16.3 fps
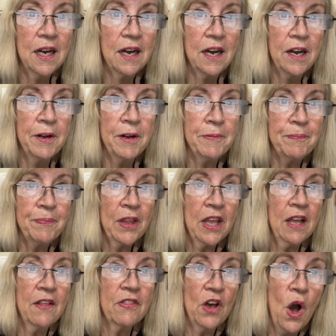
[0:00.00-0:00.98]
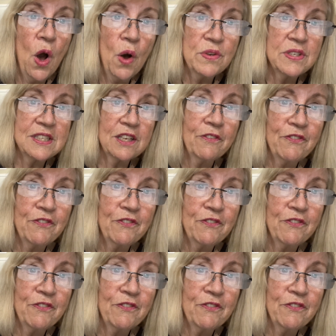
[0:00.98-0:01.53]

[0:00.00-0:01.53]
The wholesale